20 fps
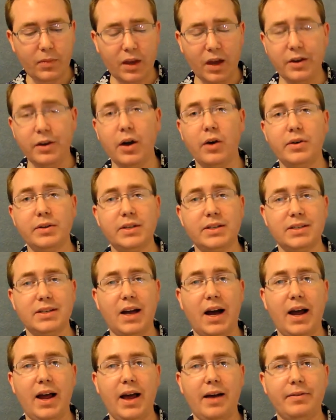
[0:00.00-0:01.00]
No, it does
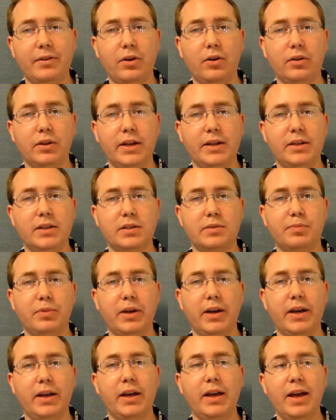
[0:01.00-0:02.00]
not have an OLED
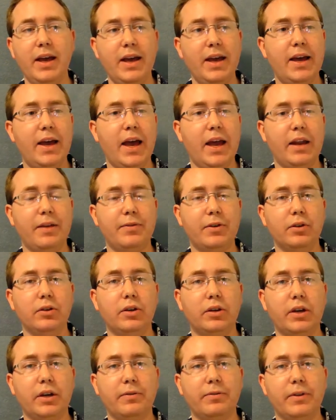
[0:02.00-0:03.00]
display, and if you're
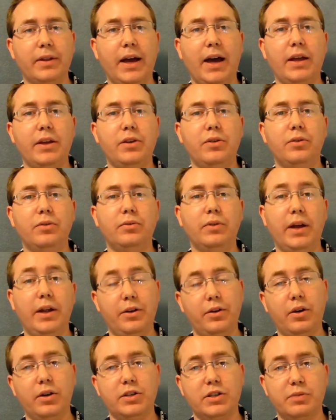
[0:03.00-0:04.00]
looking for that,
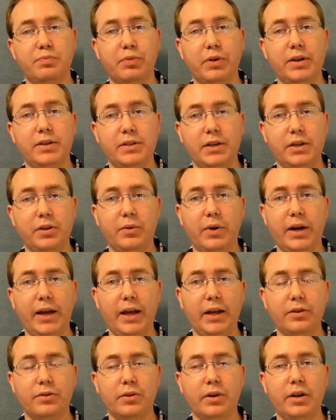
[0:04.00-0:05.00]
and you're on Sprint and you want
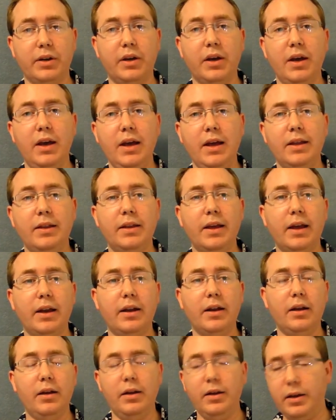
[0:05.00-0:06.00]
Android,
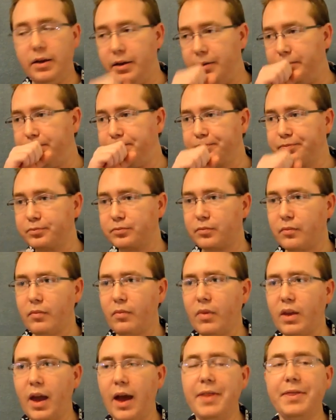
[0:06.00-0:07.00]
then
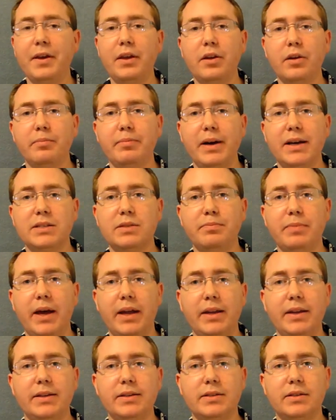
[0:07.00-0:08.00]
I think your best
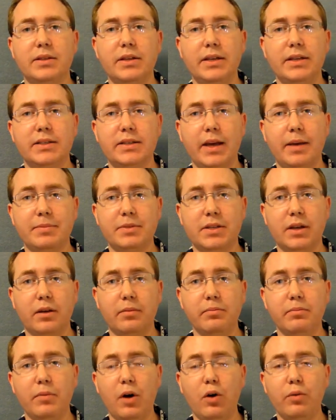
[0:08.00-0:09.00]
bet is the
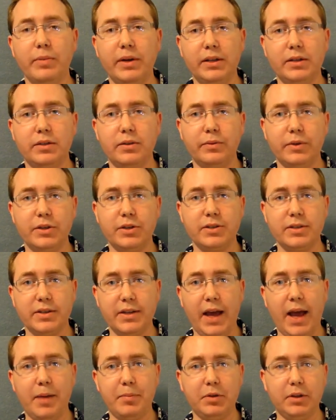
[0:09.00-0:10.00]
Samsung Moment, which is
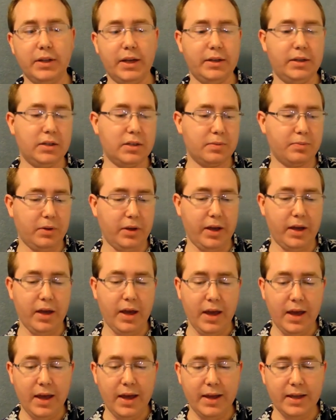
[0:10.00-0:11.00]
an AMOLED display.
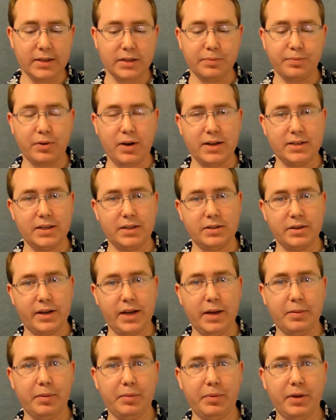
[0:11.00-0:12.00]
Is the processor
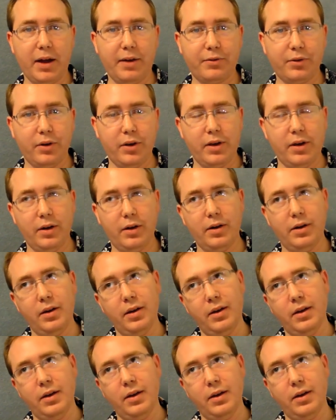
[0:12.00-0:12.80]
capable after a year?